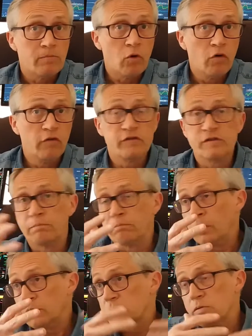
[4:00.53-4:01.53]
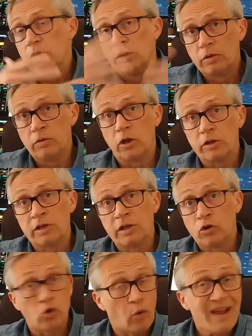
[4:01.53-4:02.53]
moves but not
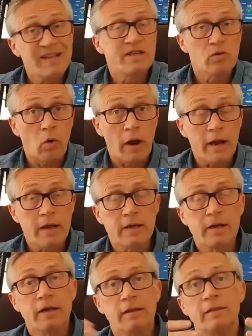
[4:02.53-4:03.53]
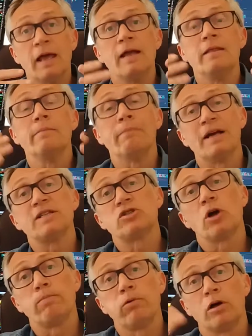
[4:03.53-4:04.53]
in a crazy way, then my
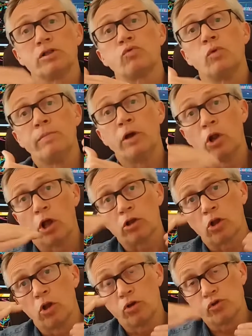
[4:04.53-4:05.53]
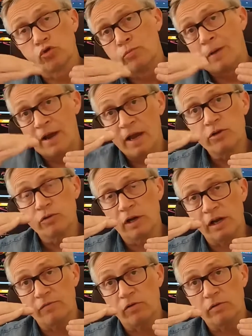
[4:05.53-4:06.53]
stop loss will be a lot closer to my entry
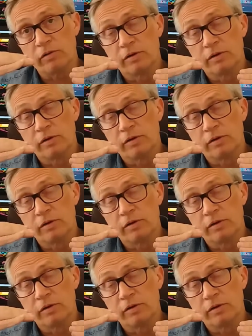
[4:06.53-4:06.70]
level.